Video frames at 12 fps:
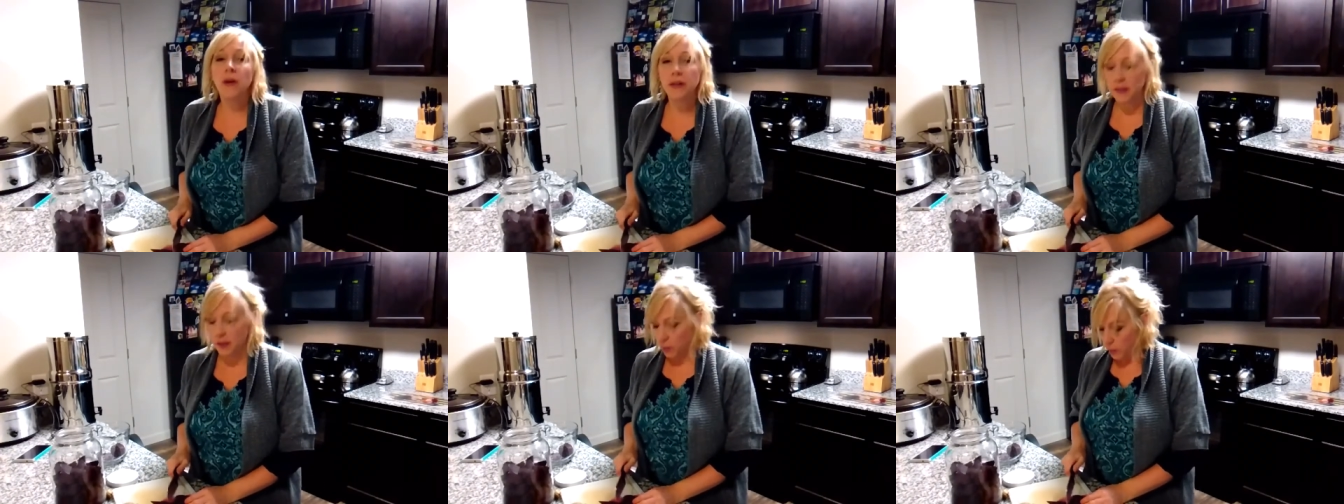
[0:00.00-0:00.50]
want
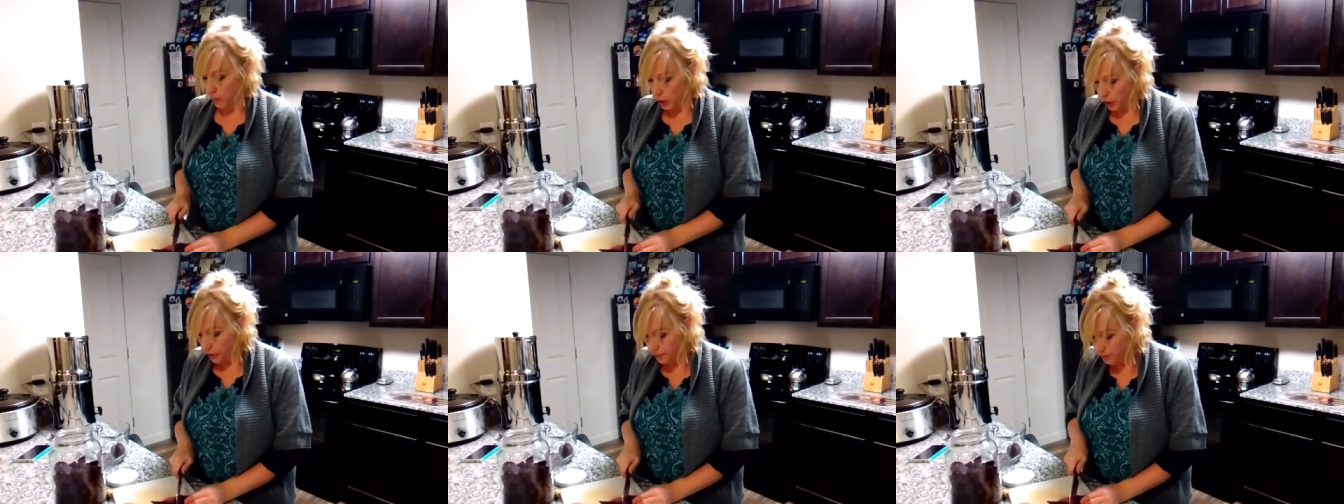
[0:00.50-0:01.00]
to come
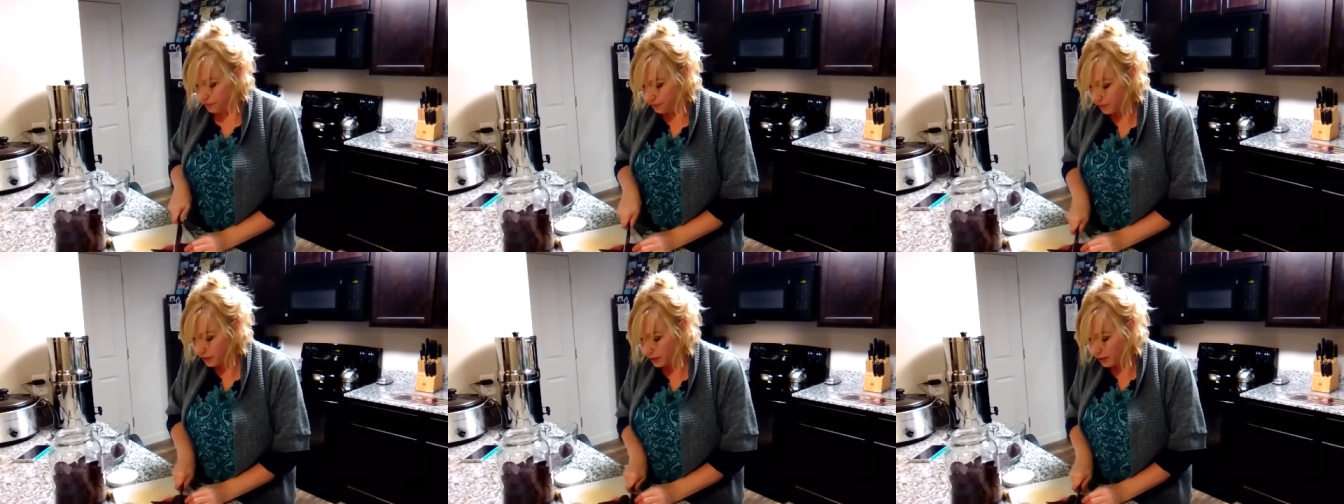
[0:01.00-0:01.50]
apart.
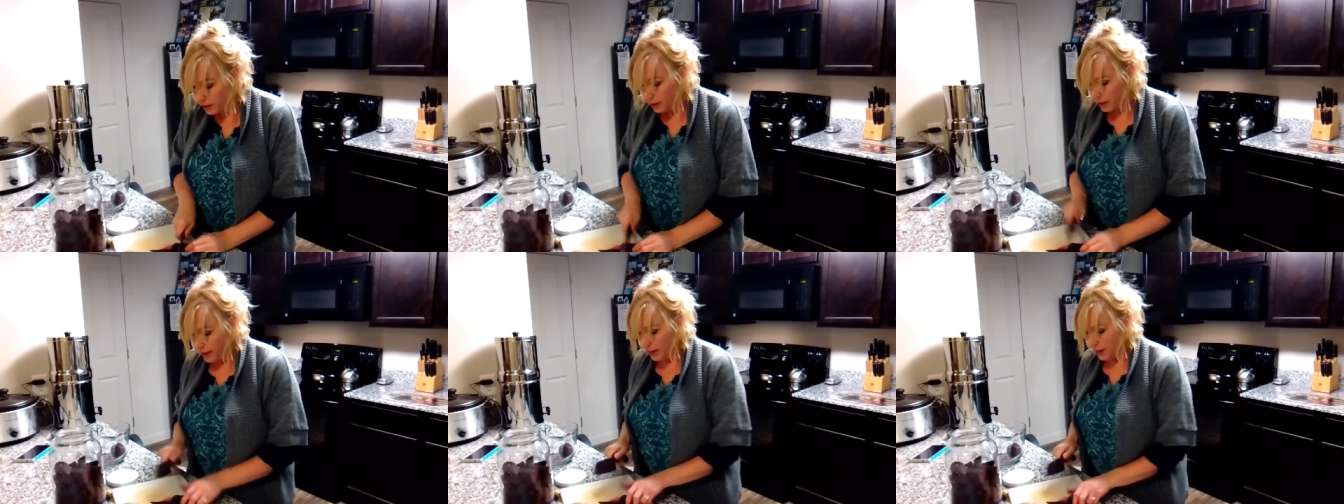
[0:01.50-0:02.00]

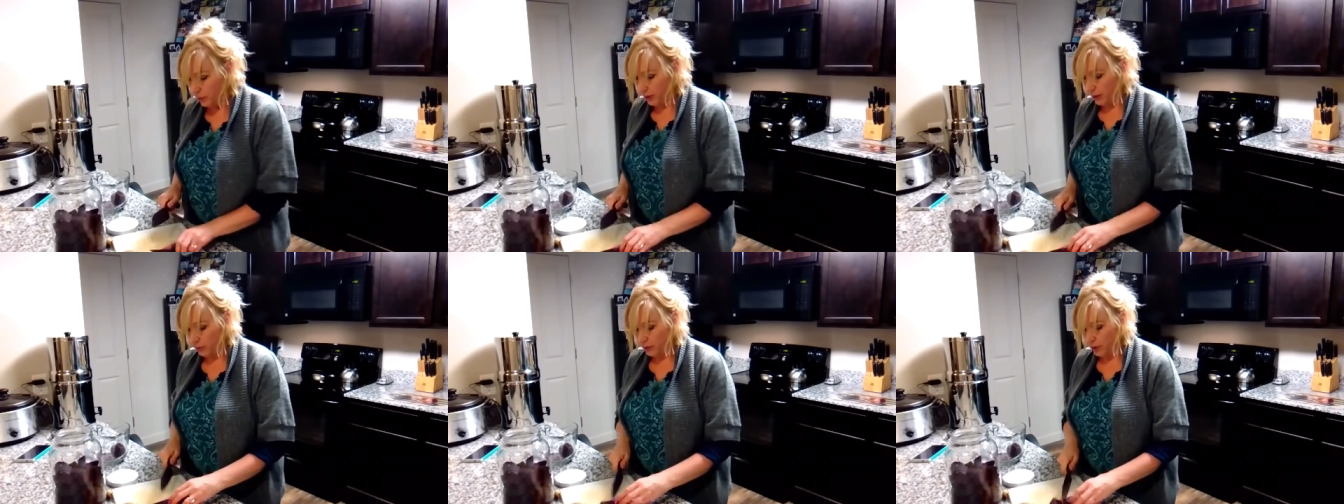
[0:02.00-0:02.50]

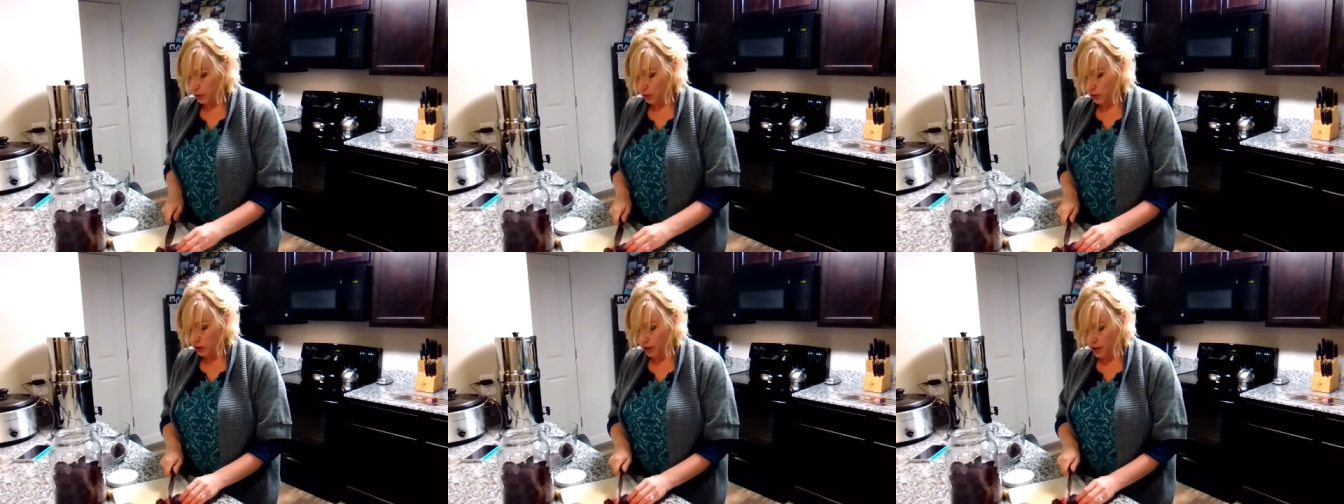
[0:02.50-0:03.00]
Anyway, when
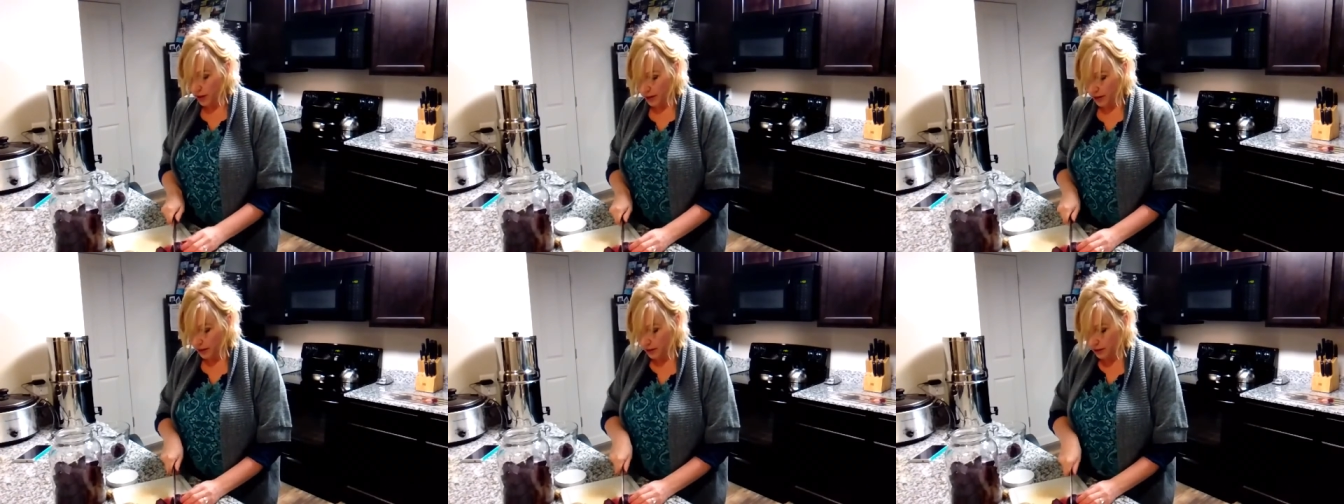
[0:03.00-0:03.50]
you're
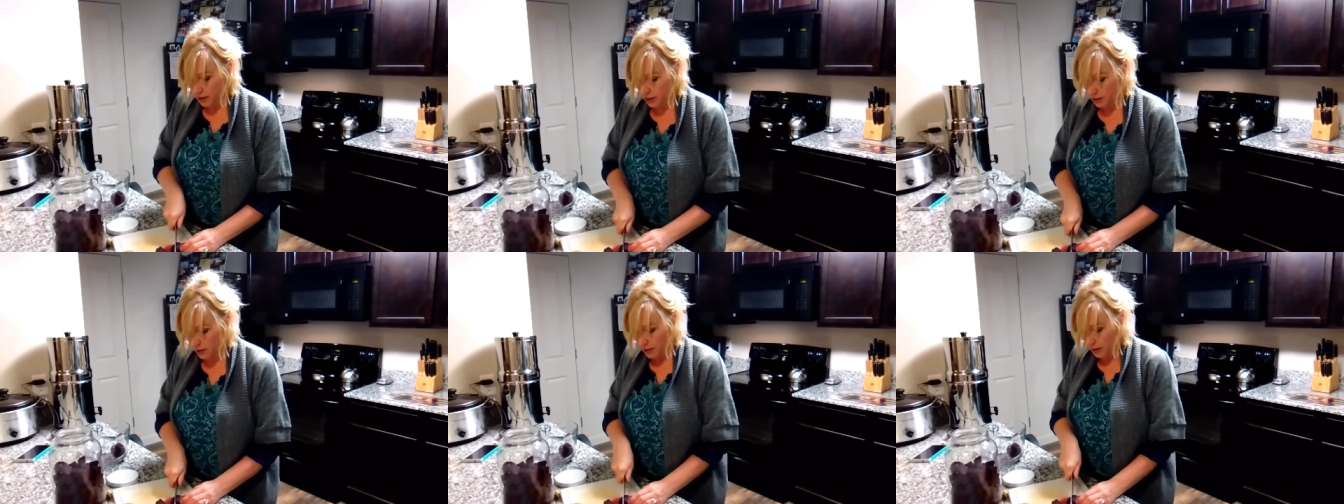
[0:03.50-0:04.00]
done,
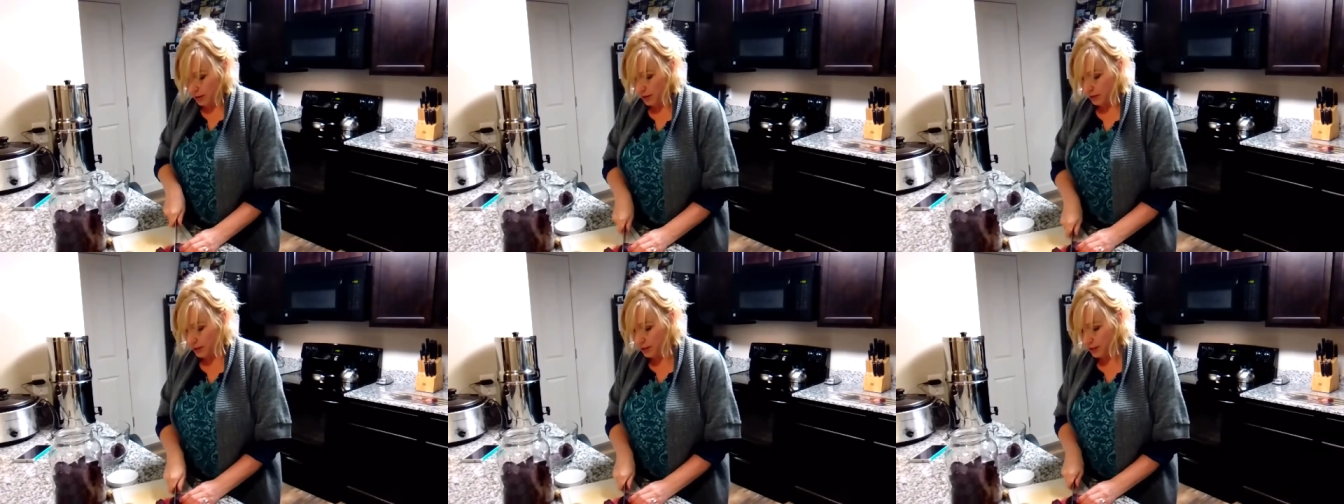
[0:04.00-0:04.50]

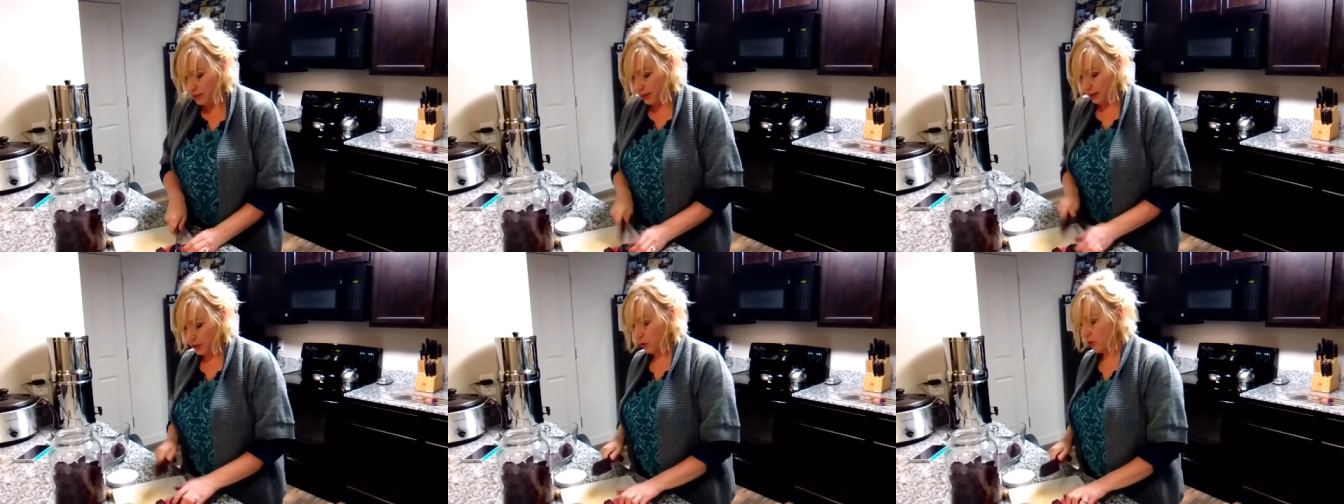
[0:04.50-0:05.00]
this is
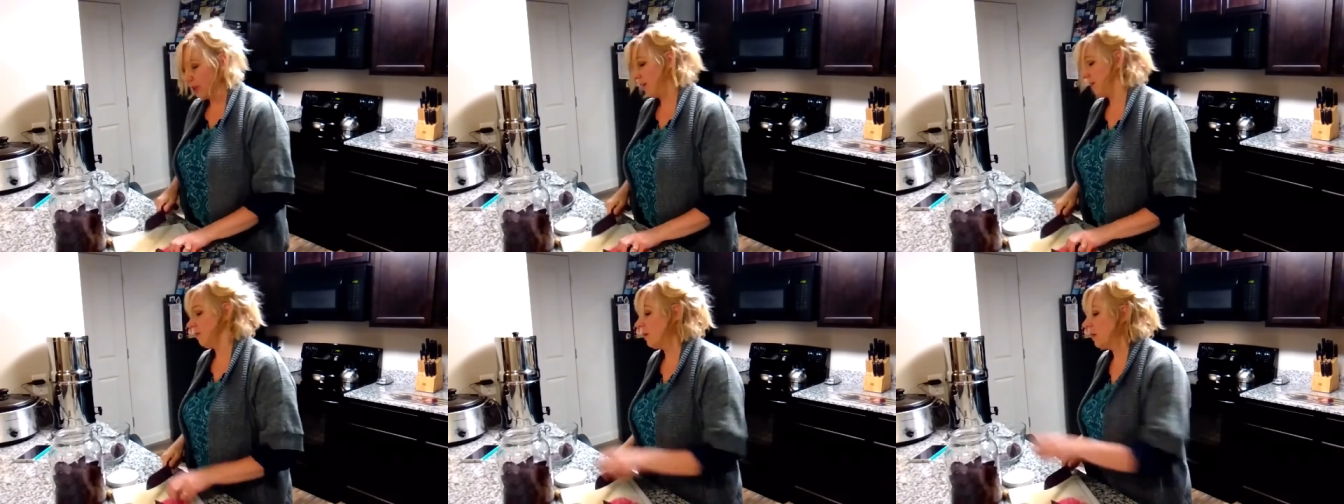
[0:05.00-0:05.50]

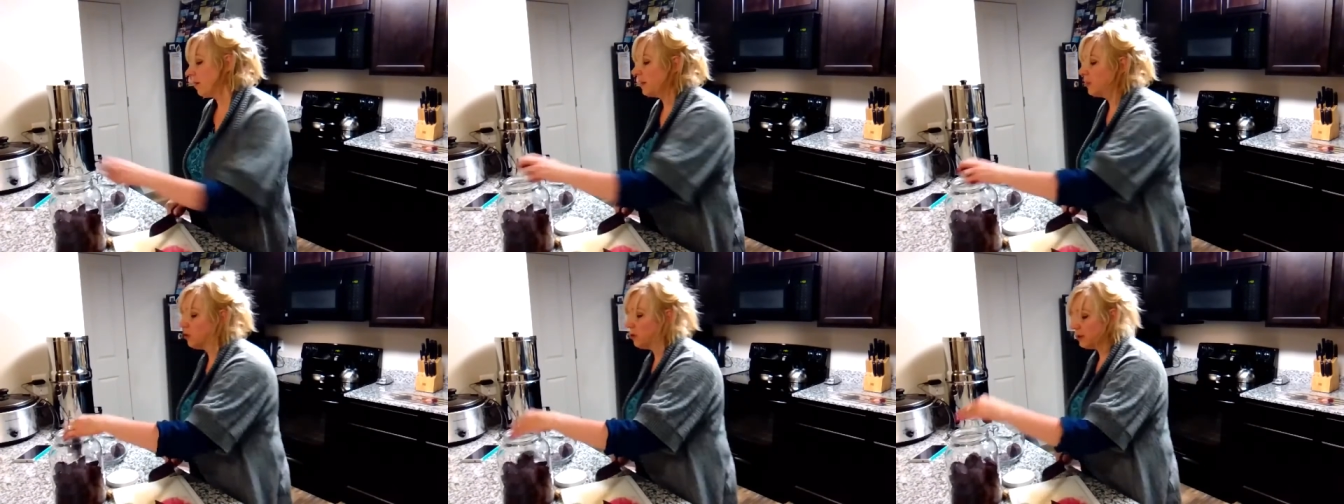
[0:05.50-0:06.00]
actually,
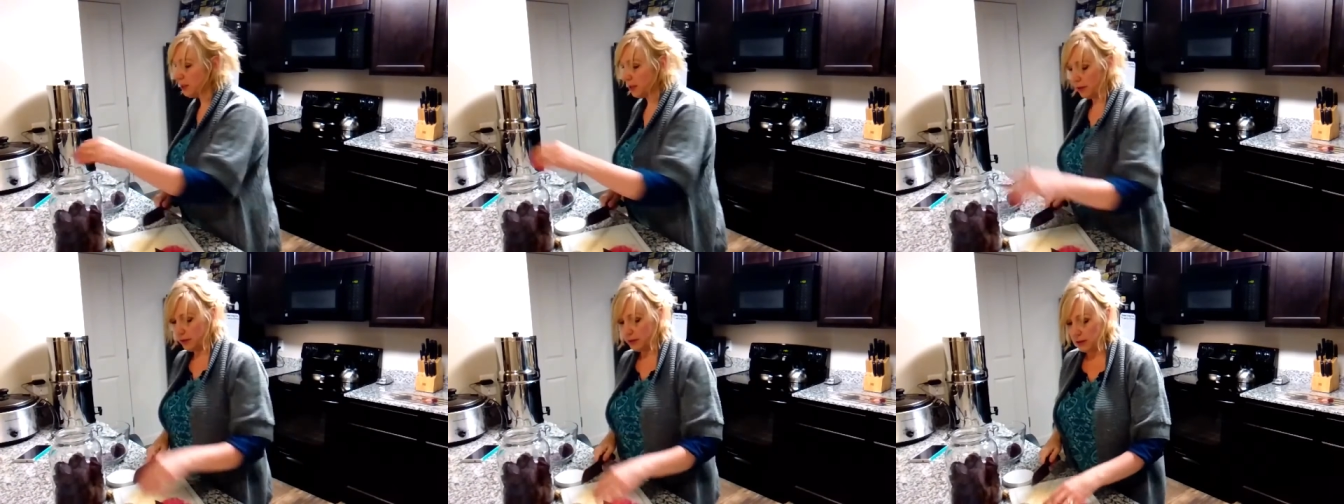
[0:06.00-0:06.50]
I should
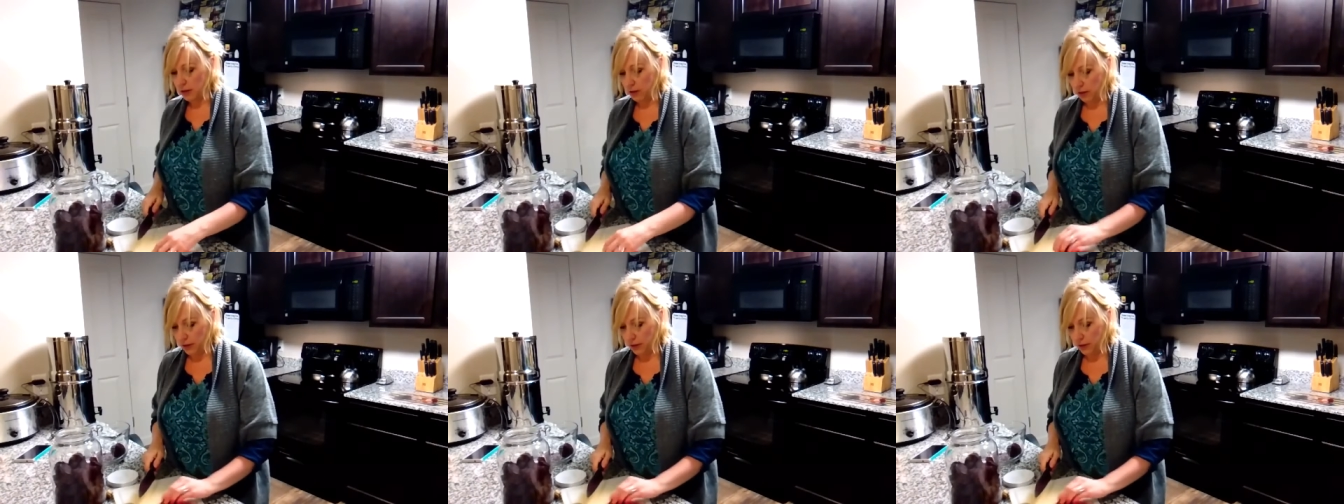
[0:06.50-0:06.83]
say this